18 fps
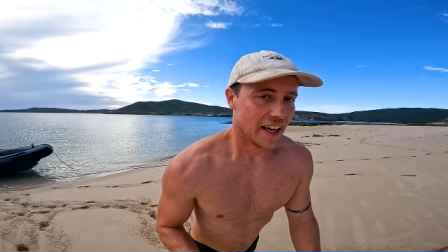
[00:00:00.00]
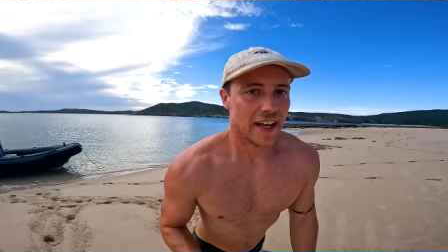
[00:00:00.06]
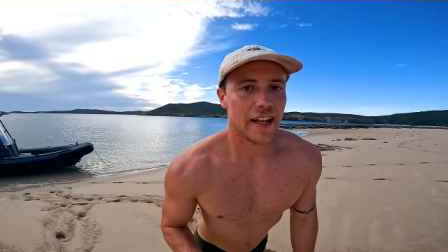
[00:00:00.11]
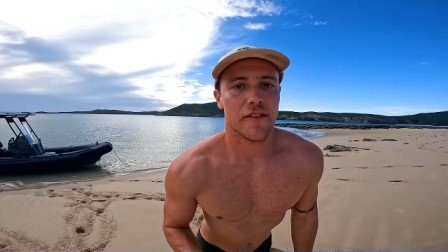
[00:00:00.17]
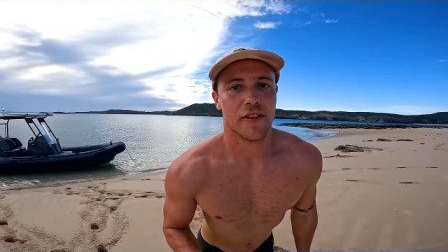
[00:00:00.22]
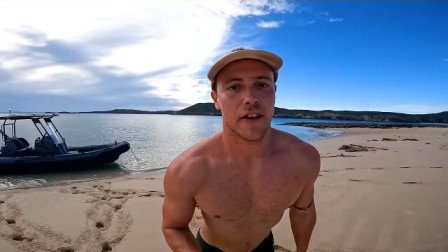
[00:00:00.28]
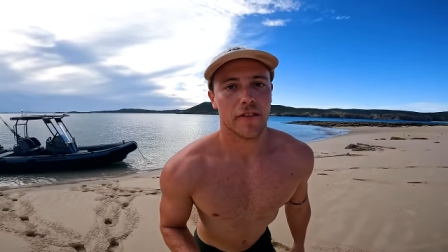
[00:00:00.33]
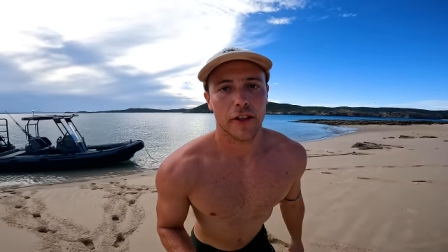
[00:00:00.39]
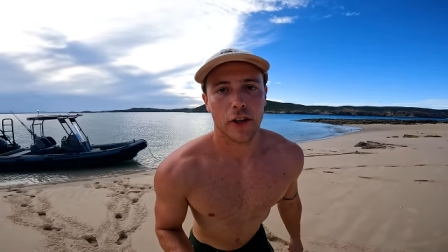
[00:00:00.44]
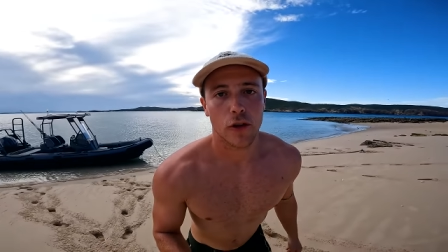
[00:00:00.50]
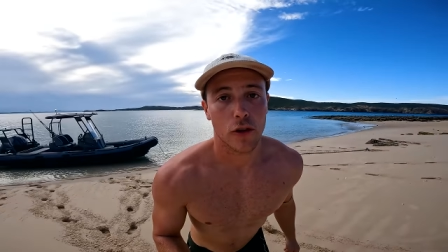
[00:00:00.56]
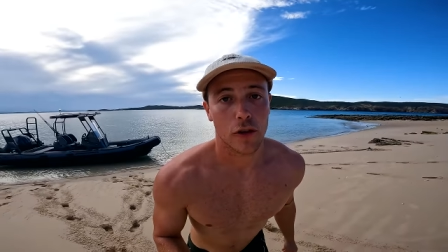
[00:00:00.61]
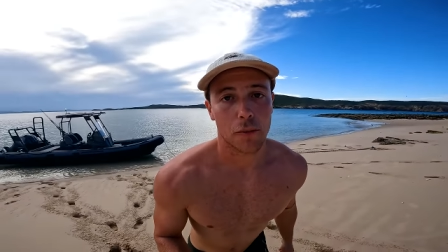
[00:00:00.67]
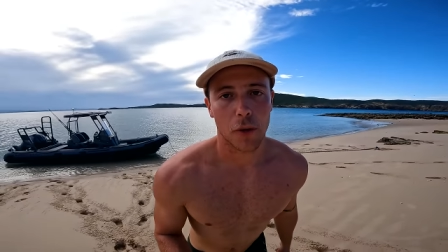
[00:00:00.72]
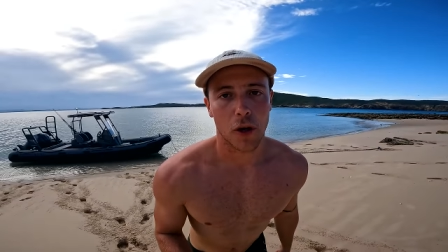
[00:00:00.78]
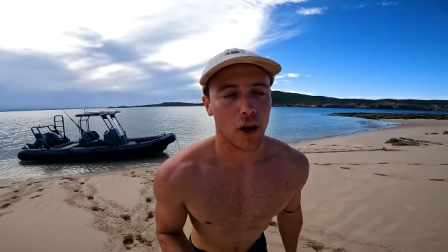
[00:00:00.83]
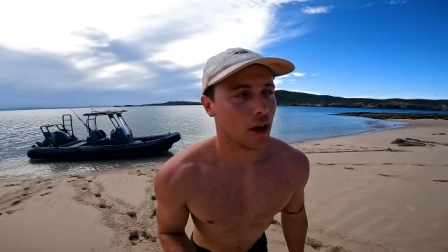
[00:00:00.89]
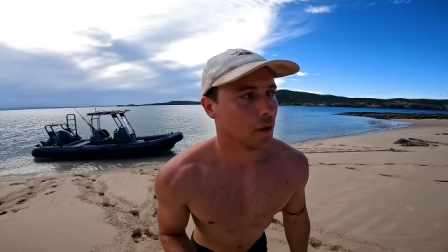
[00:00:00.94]
And if you have a little look
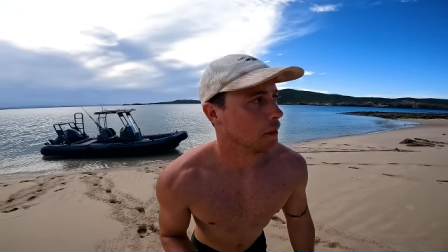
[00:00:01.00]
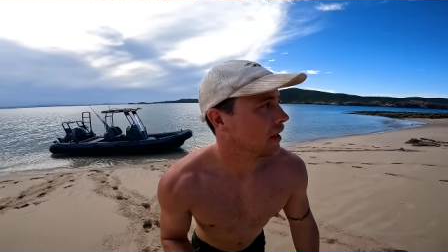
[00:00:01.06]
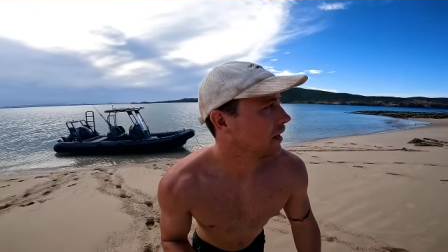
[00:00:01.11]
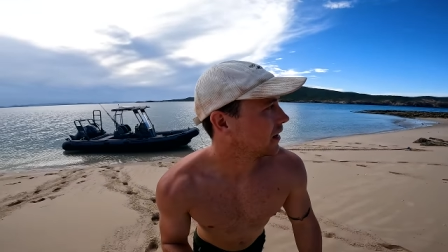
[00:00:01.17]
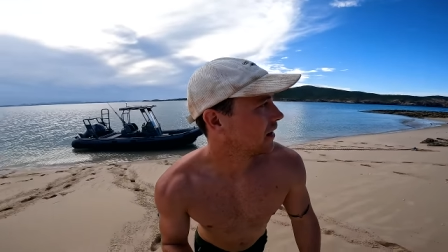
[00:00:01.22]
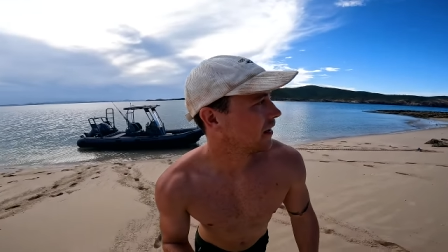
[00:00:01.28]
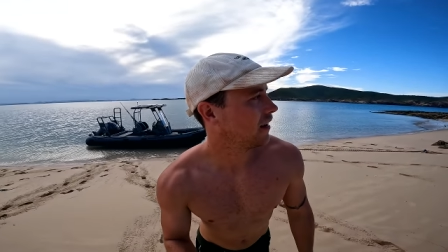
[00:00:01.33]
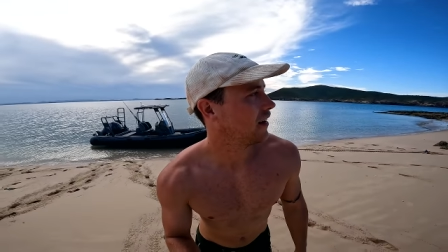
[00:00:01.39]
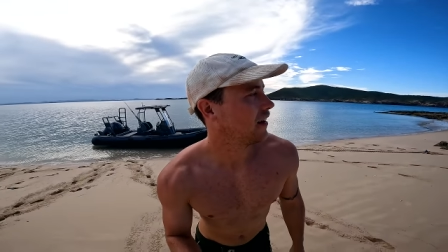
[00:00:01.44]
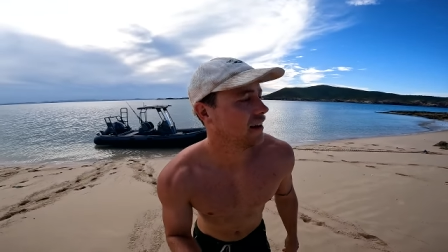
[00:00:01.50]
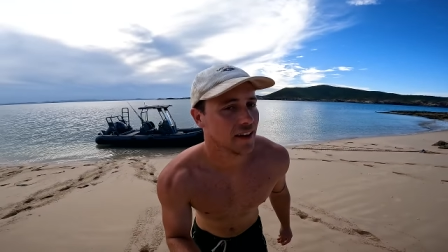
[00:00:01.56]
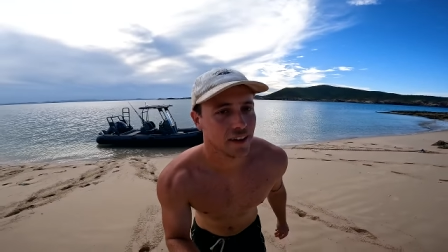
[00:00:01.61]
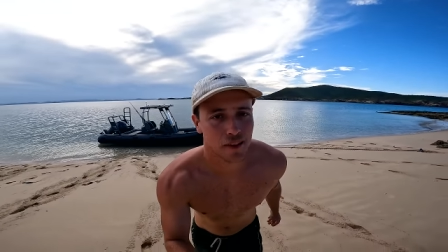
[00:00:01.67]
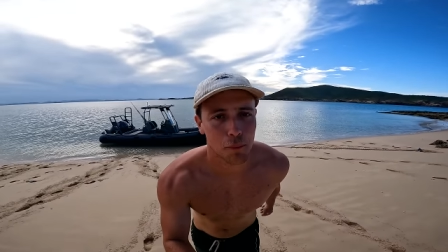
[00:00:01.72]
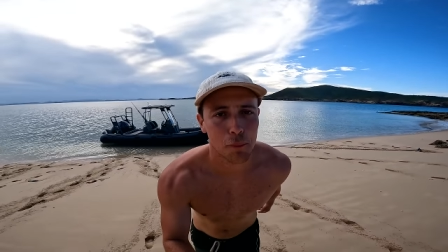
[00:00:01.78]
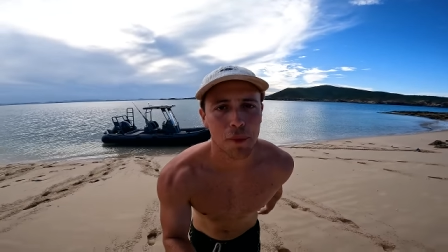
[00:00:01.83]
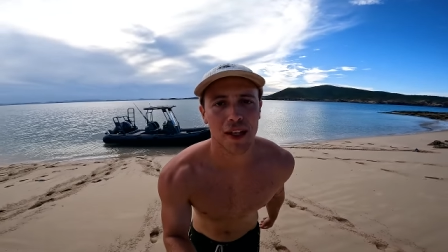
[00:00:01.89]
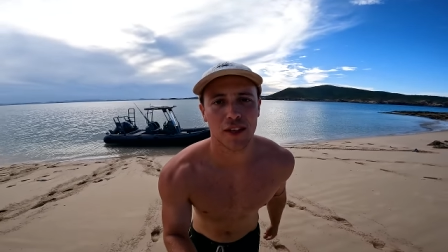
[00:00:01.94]
behind me,
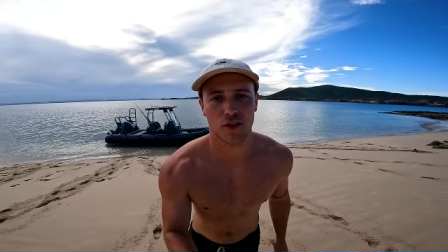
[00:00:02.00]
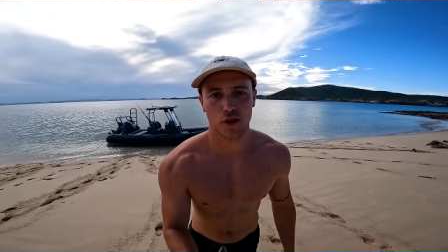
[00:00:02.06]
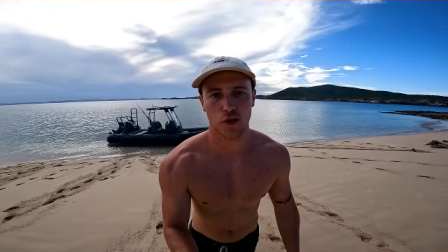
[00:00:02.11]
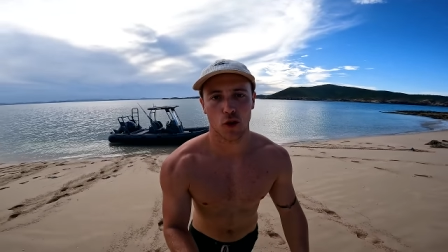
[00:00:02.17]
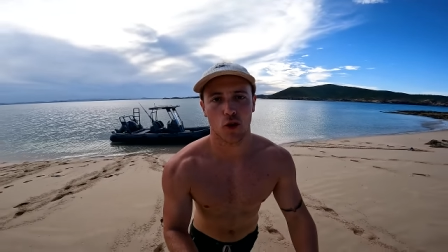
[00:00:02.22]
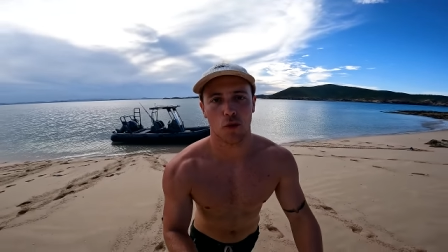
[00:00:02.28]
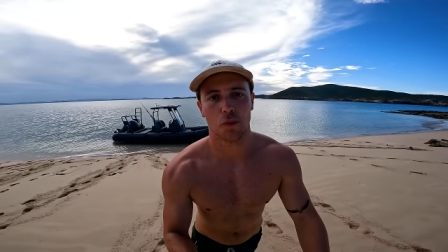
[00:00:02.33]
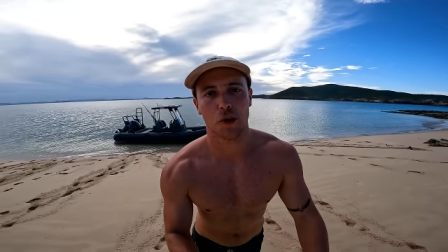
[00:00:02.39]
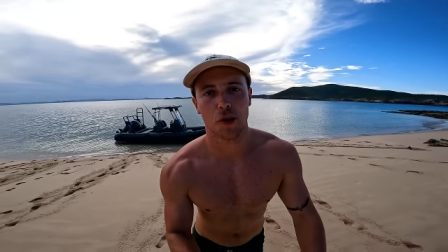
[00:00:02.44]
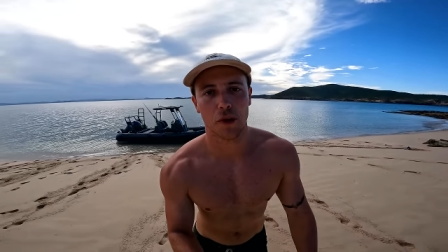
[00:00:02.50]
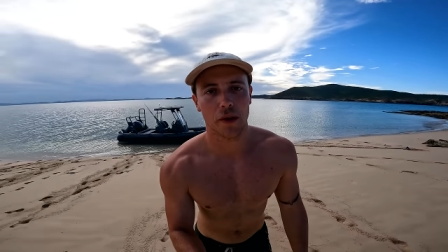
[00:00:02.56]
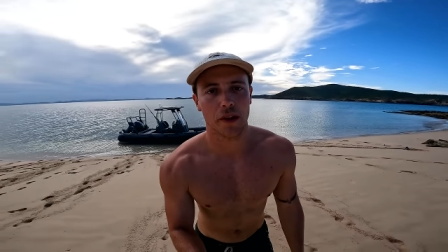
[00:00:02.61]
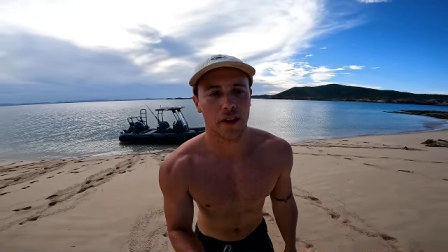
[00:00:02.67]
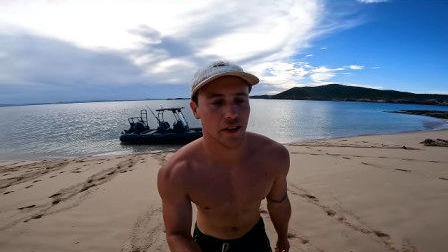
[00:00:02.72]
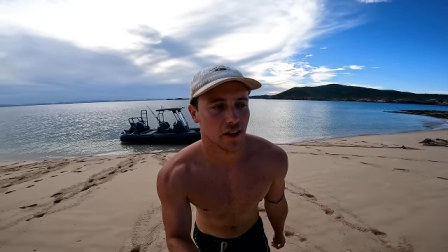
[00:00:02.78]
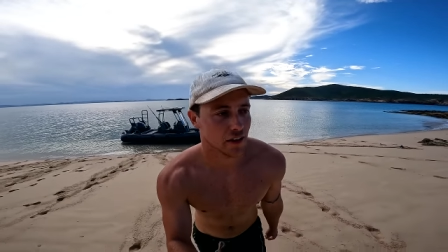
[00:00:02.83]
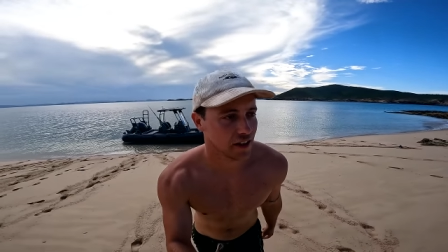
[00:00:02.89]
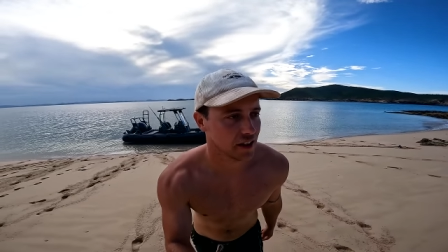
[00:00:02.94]
it's a big storm
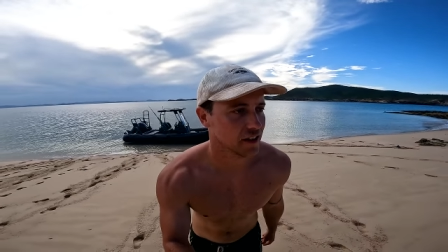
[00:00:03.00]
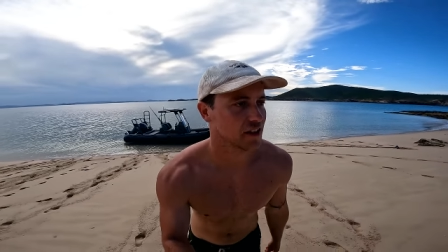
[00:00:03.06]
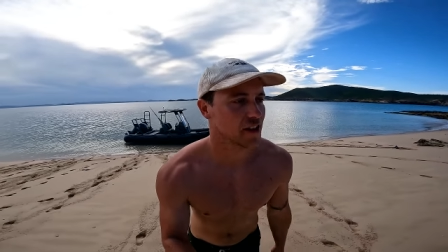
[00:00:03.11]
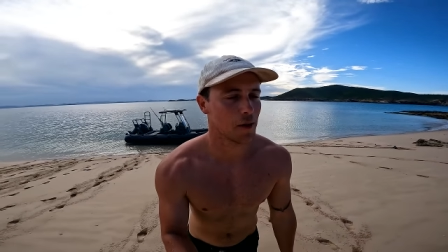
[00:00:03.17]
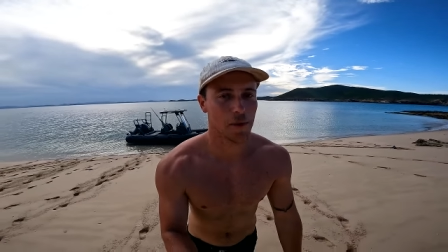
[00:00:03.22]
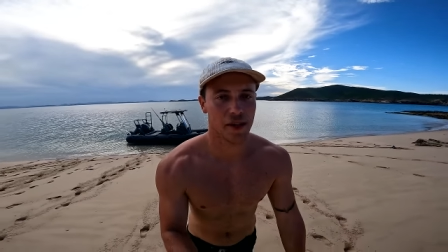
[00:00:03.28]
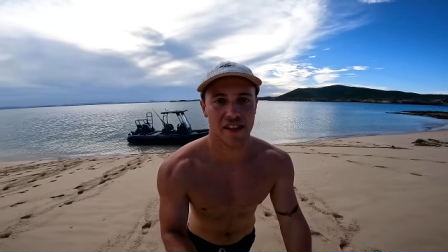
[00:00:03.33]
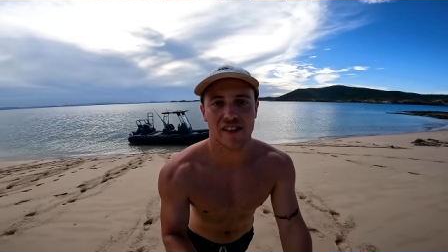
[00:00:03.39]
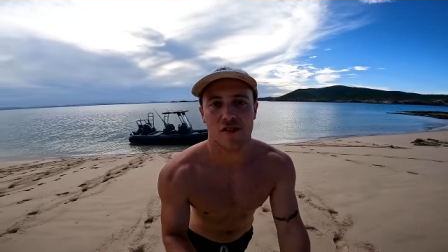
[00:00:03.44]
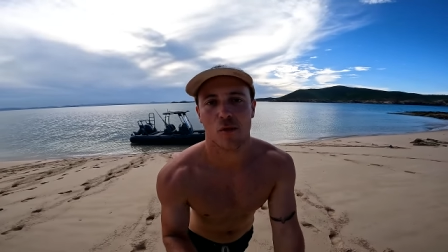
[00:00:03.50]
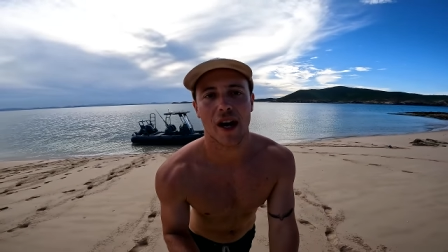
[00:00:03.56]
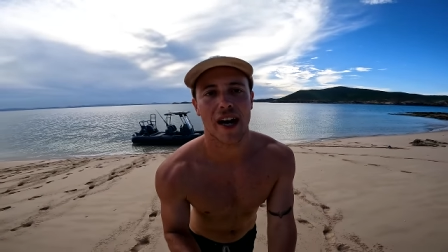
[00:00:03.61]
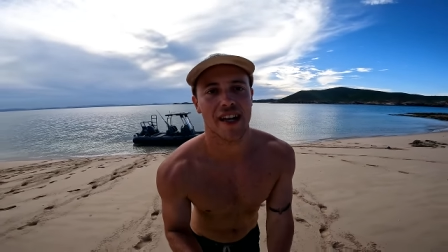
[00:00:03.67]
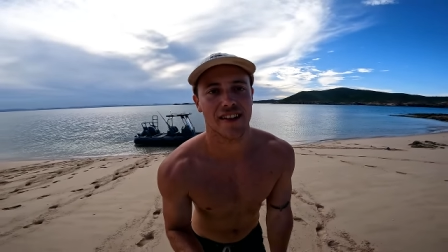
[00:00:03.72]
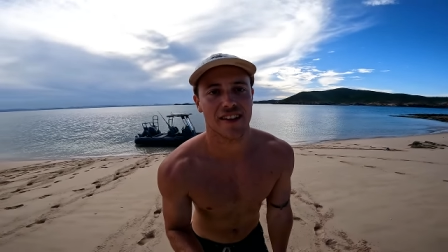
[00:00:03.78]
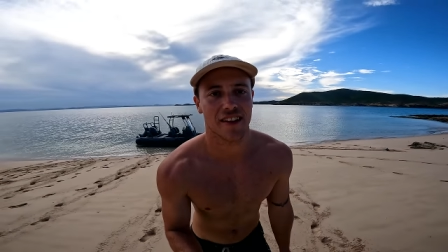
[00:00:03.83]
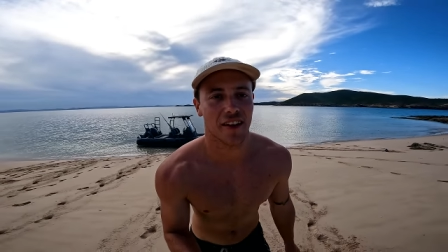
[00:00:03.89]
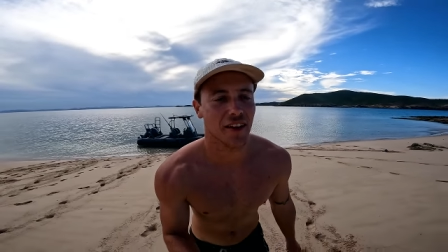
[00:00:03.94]
brewing. I think it's coming this
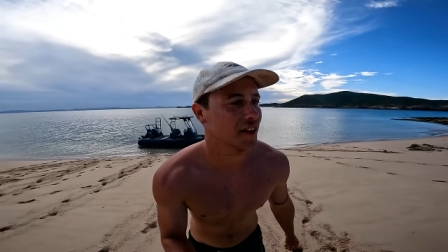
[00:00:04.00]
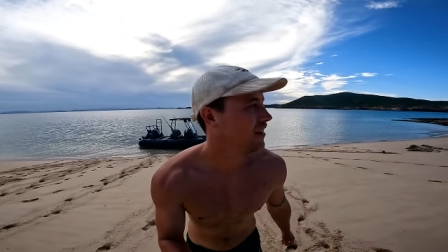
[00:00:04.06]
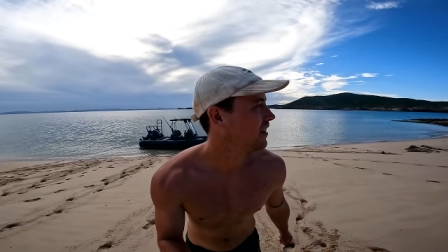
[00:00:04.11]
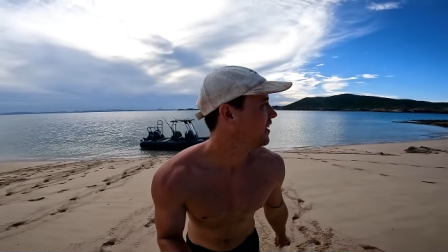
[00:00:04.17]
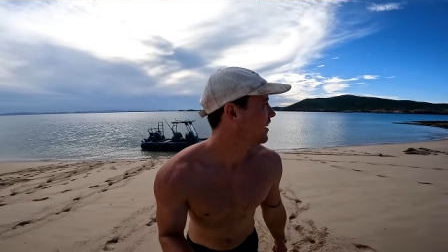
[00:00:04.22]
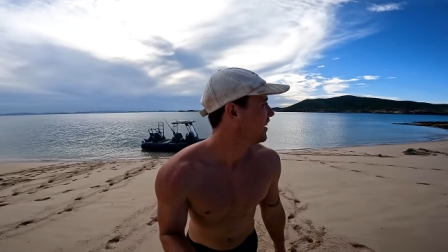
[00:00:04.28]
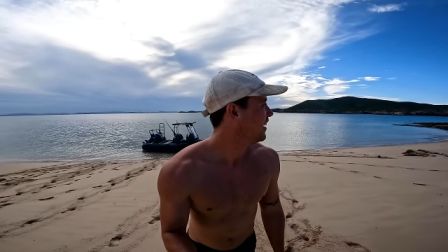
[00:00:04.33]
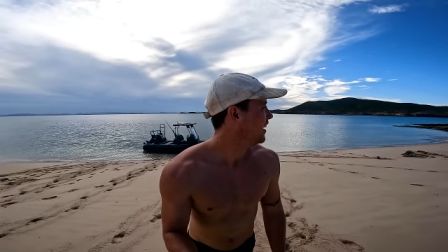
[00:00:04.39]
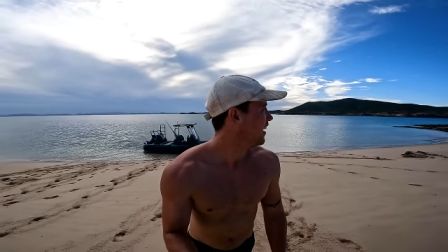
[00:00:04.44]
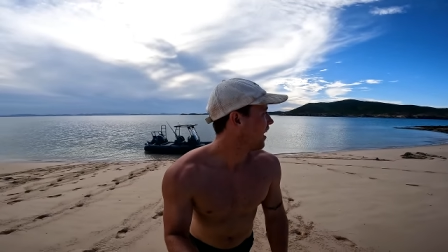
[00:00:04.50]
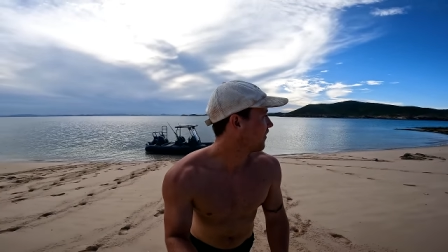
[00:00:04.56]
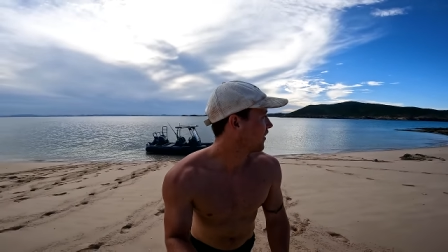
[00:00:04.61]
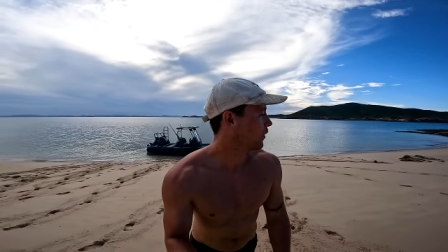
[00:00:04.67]
way, so I